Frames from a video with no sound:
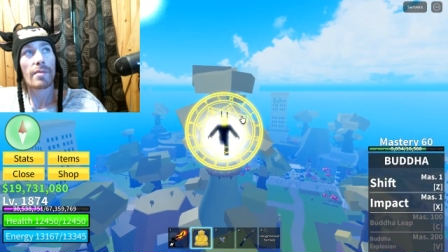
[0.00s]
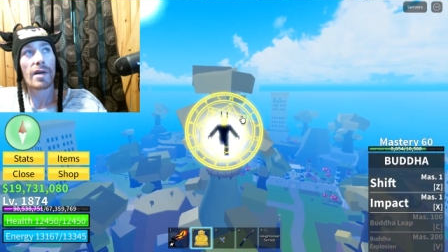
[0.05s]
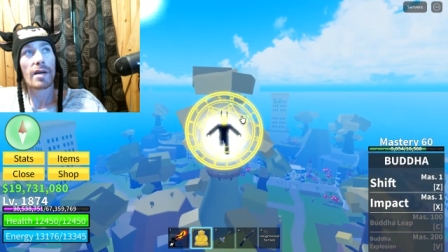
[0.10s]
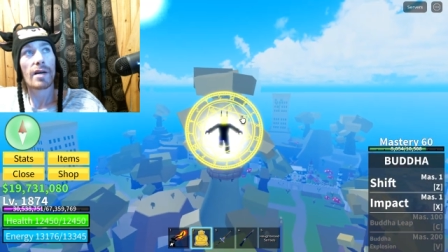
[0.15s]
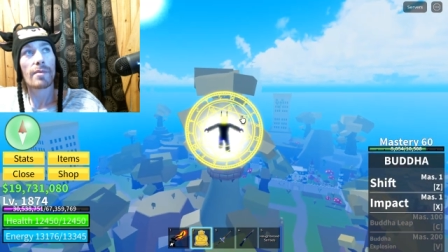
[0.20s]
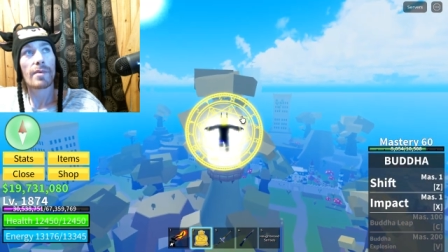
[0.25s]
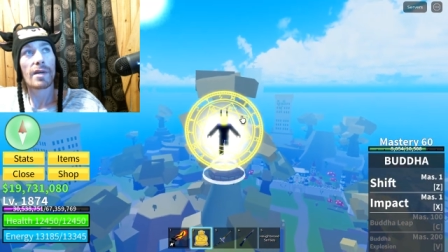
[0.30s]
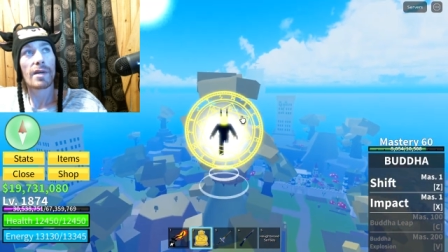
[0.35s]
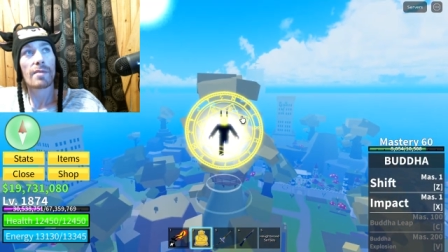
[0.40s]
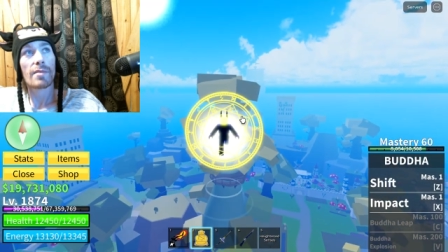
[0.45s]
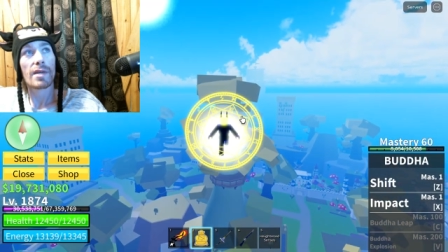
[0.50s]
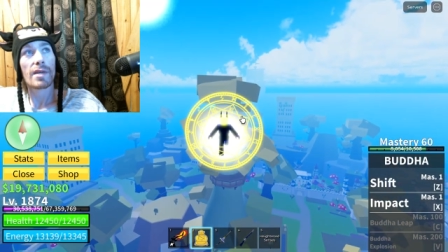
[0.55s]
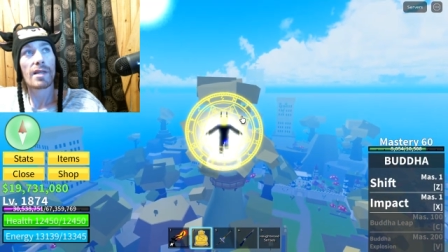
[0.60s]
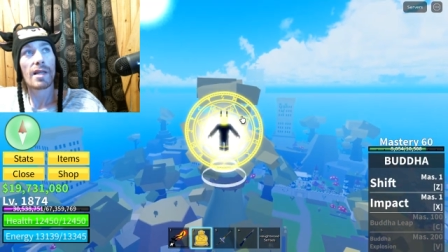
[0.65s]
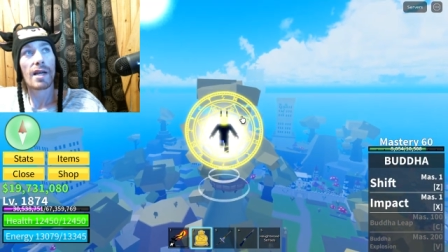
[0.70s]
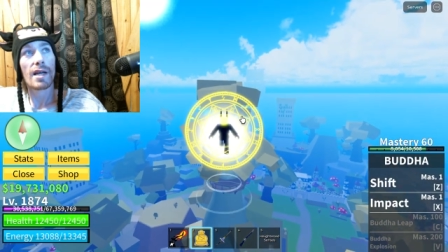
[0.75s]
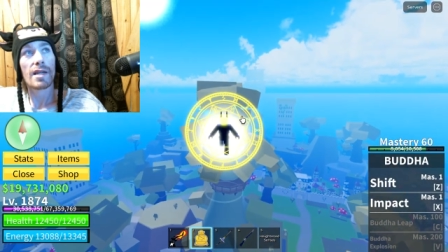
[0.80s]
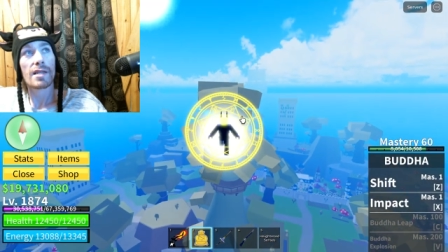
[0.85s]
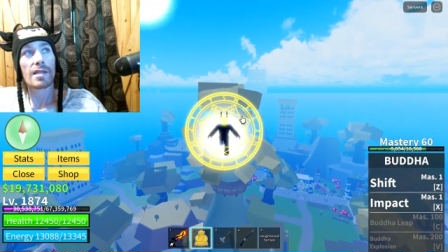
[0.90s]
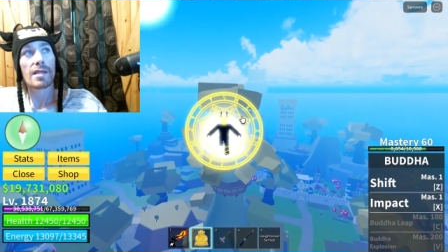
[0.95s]
up and be,
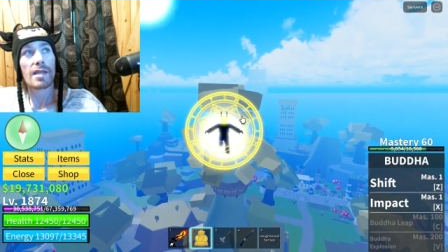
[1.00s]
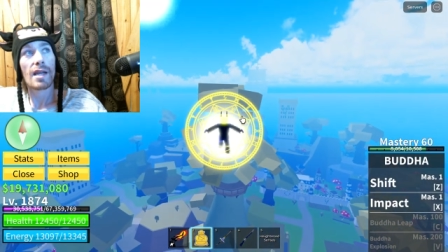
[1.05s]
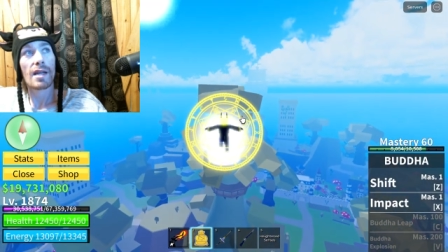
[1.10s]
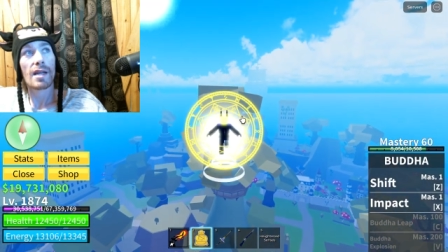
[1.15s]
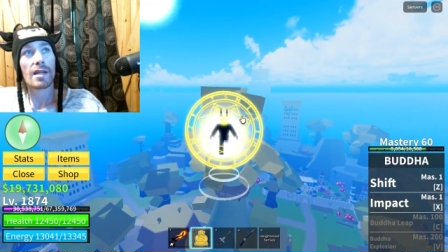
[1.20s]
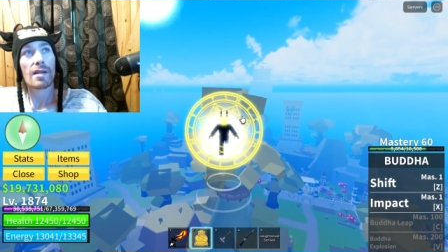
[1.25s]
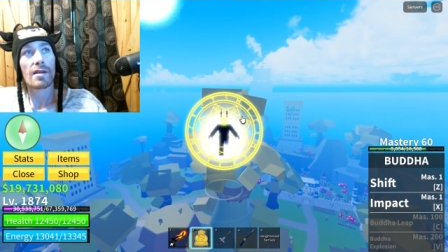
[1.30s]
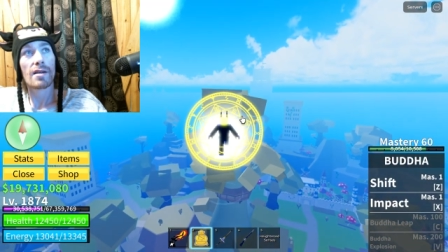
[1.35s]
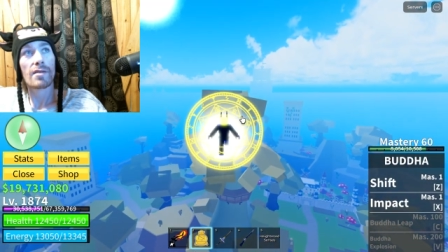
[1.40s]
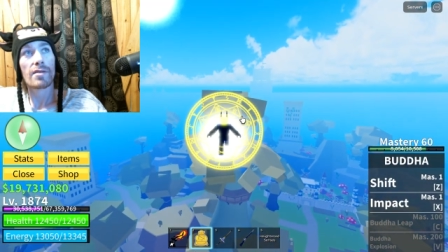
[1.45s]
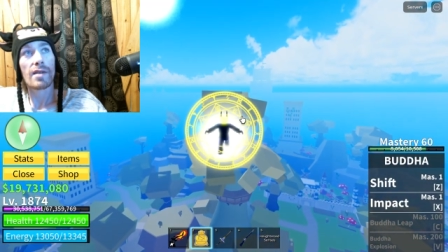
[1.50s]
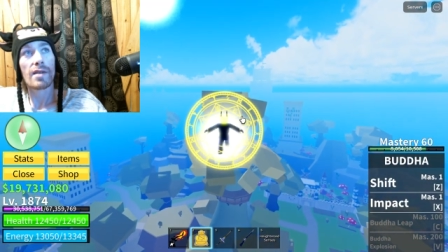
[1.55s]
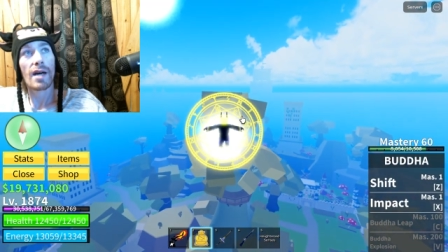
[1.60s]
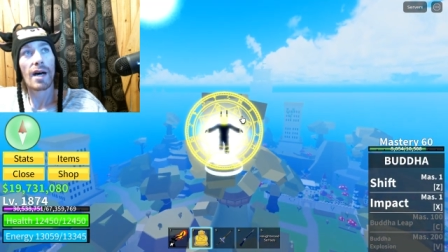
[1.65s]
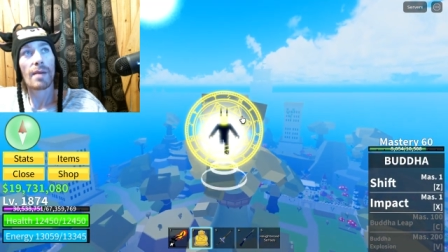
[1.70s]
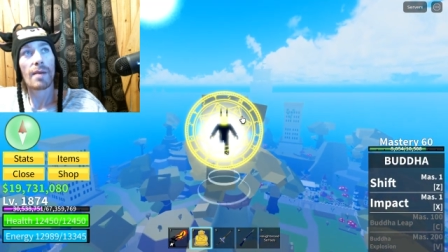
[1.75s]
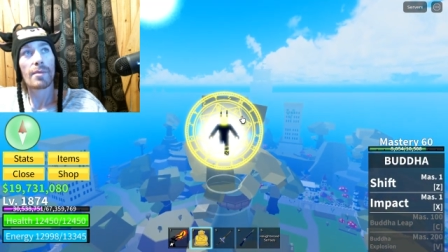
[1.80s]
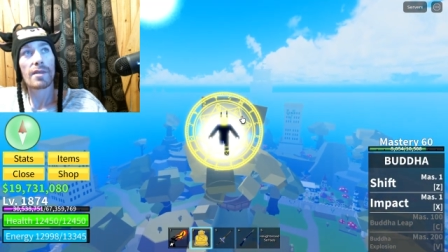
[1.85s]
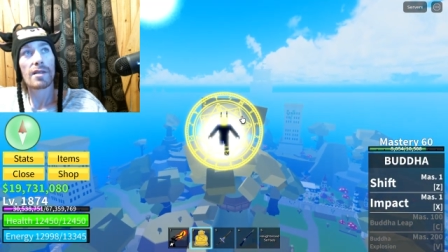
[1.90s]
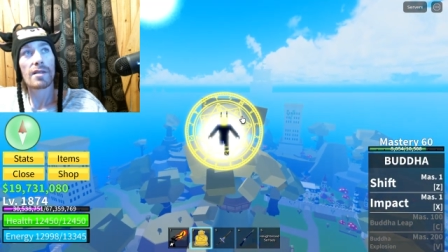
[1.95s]
like, standing on
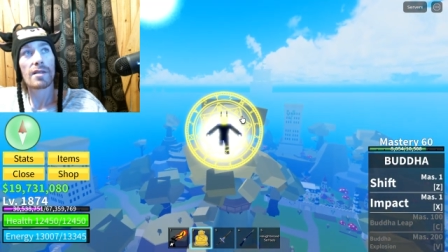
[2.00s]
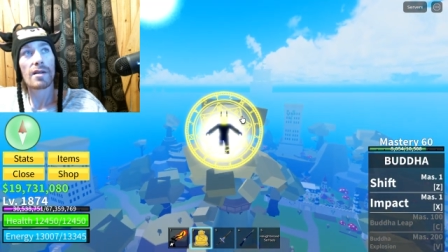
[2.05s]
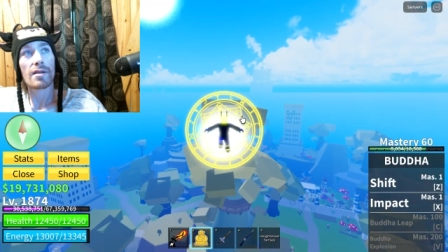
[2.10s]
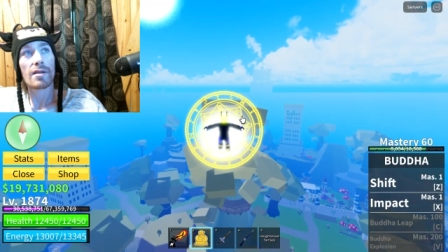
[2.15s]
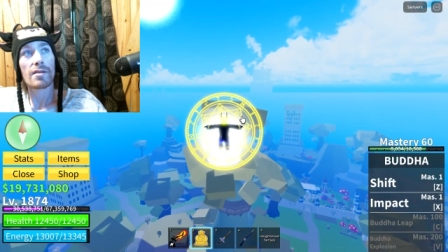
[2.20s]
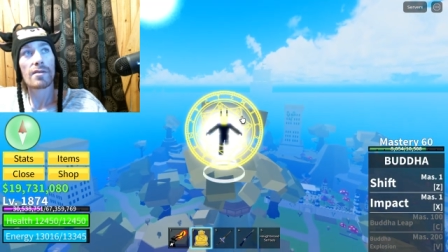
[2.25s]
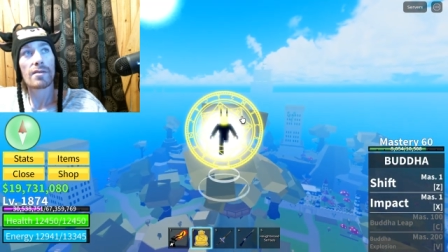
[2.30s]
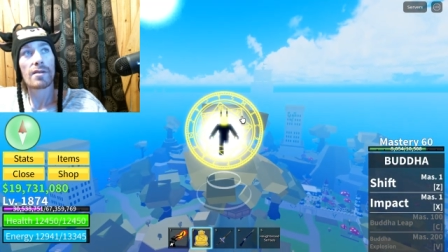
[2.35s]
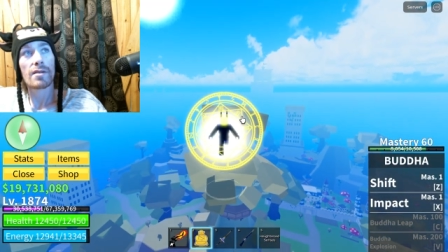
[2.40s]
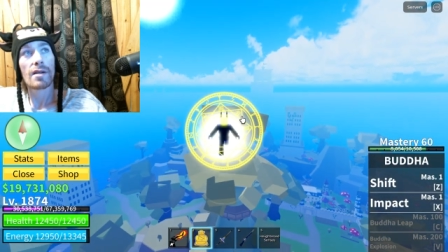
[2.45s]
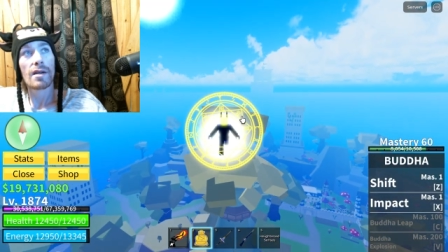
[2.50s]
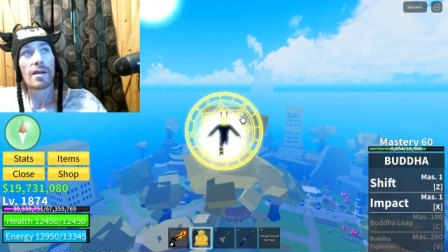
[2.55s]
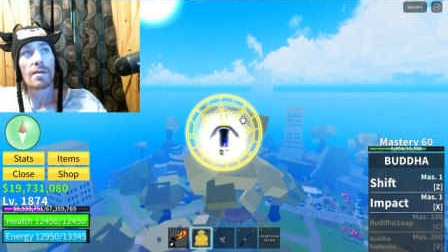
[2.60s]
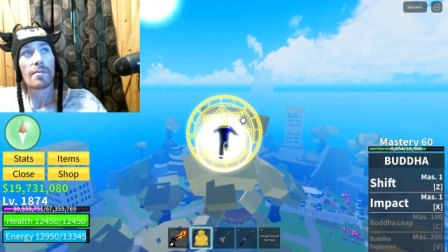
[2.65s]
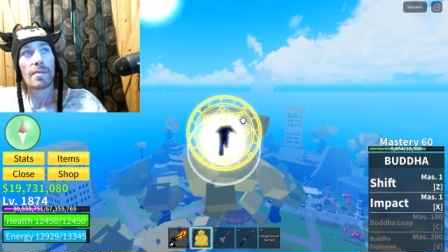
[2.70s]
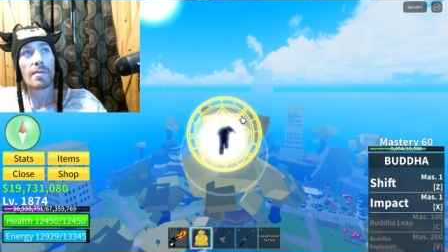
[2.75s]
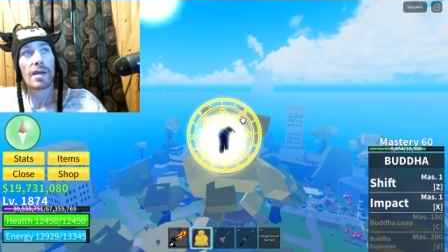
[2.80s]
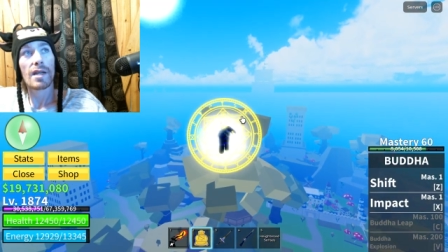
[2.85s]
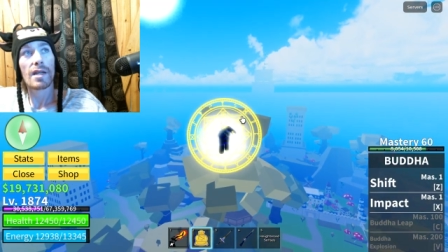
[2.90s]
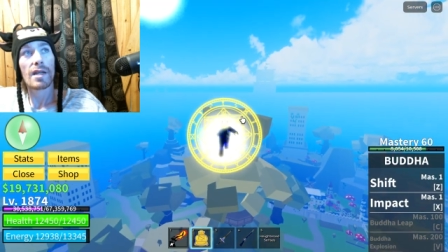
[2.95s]
top of the turtle,
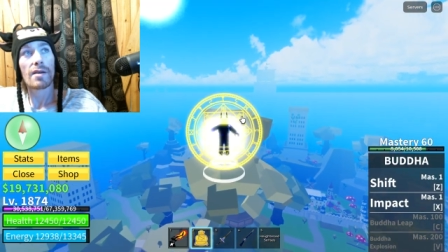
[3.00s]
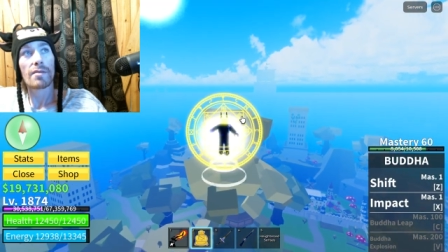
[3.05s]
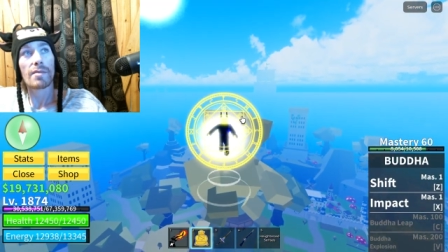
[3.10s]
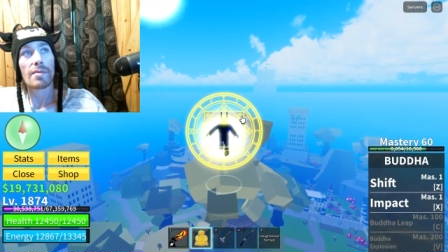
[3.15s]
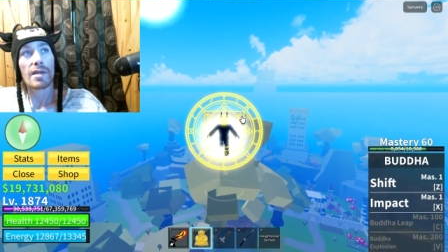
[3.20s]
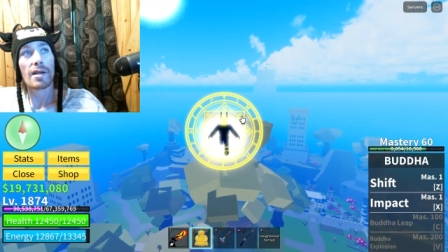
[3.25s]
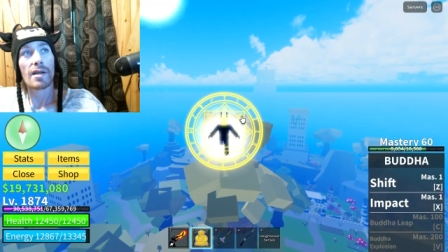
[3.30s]
man, that would be